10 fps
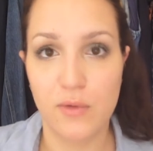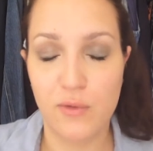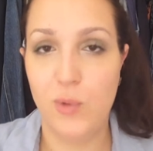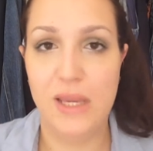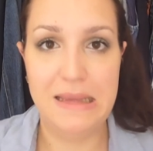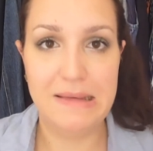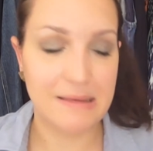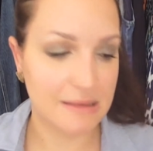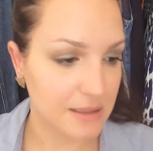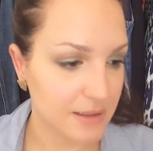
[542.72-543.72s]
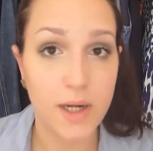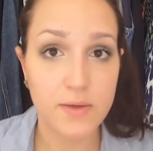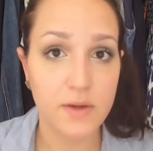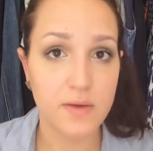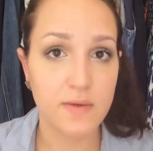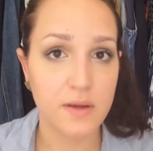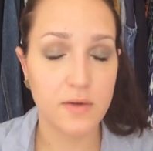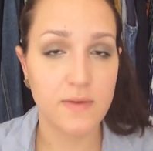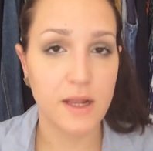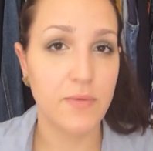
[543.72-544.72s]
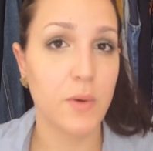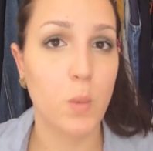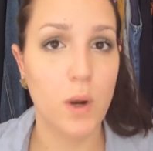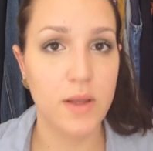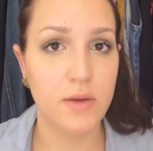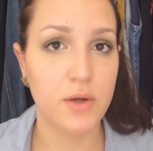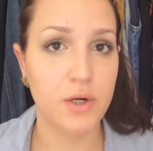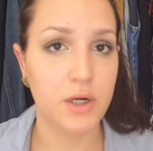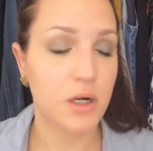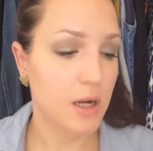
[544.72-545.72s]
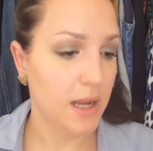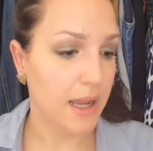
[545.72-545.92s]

sweet. Where do you see yourself in 1 year,